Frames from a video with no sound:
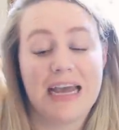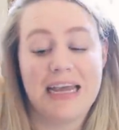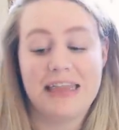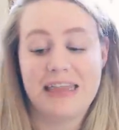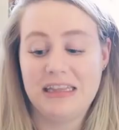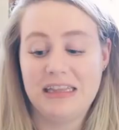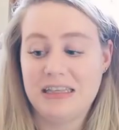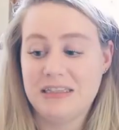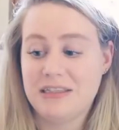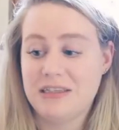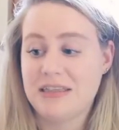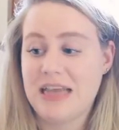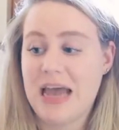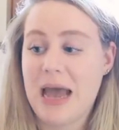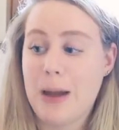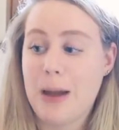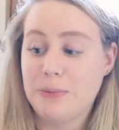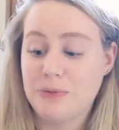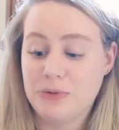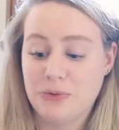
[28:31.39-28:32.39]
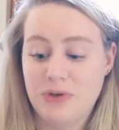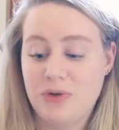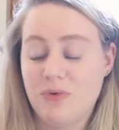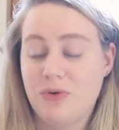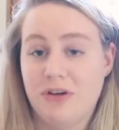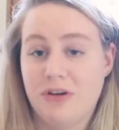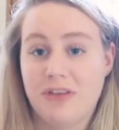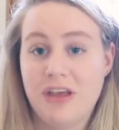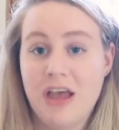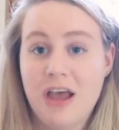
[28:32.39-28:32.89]
I think this is absolutely
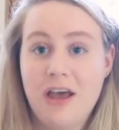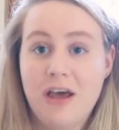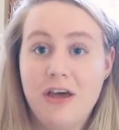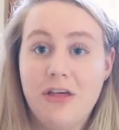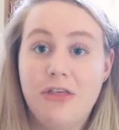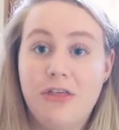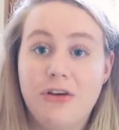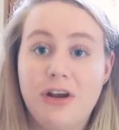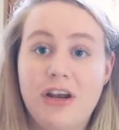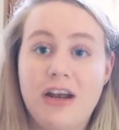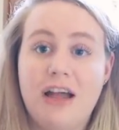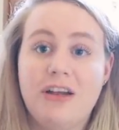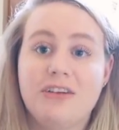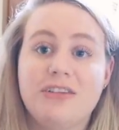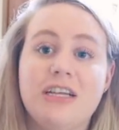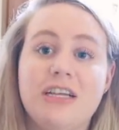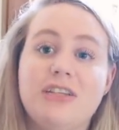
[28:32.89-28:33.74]
worth $30.